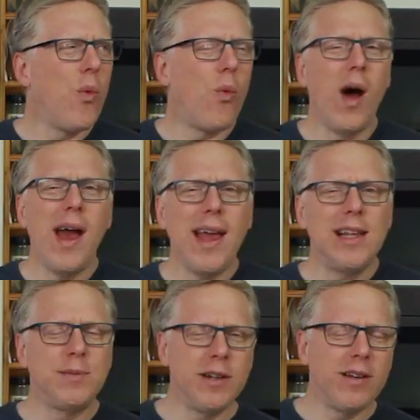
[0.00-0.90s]
why
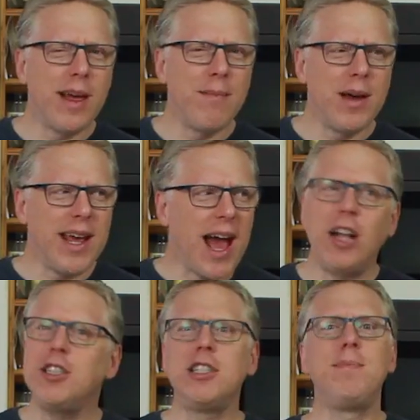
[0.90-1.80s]
spend all that money?
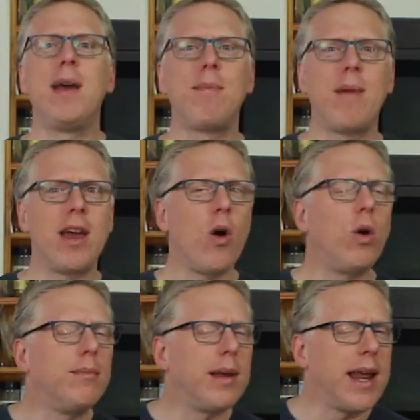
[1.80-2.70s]
I'll just make my
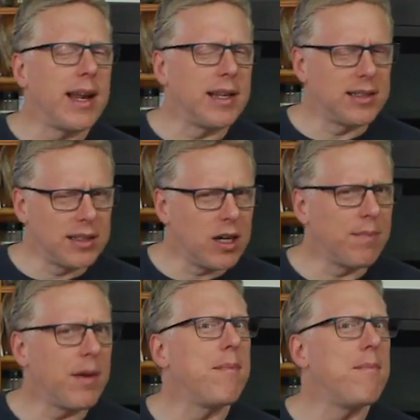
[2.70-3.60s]
own banana
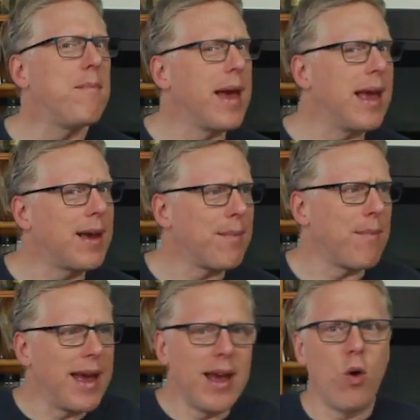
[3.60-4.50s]
syrup and make
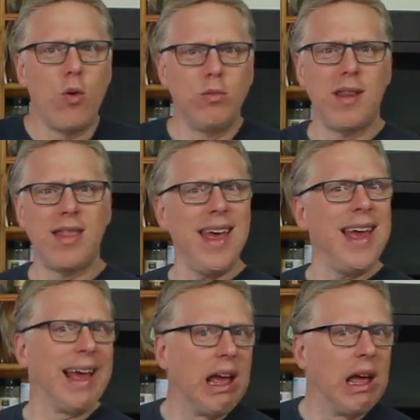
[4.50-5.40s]
my own
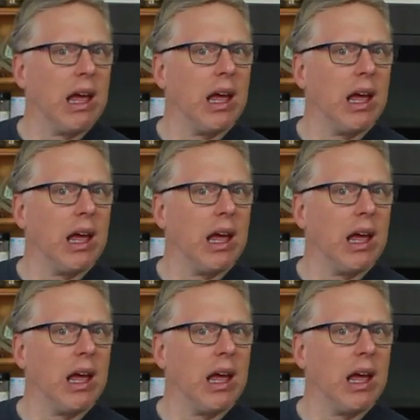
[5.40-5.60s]
thing.